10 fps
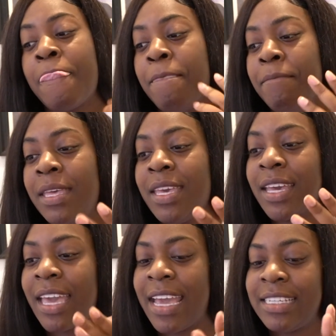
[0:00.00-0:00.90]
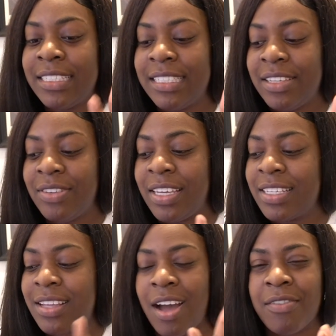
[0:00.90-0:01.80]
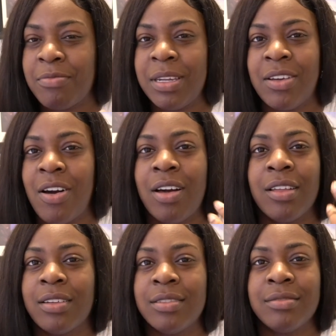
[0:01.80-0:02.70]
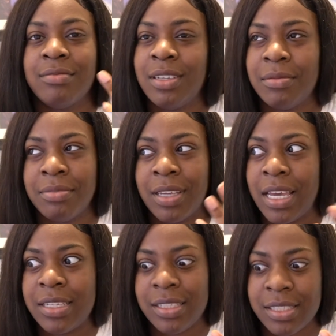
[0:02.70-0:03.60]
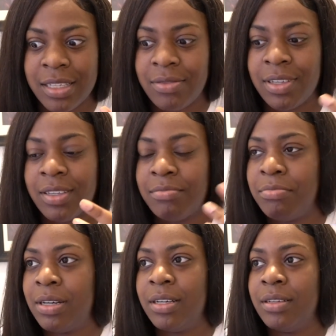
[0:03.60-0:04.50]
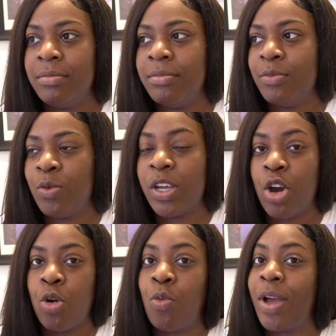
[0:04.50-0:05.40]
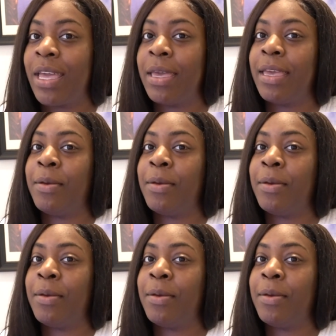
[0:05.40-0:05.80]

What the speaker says: me and KGTV, it's hard for me to call him KGTV, but we go way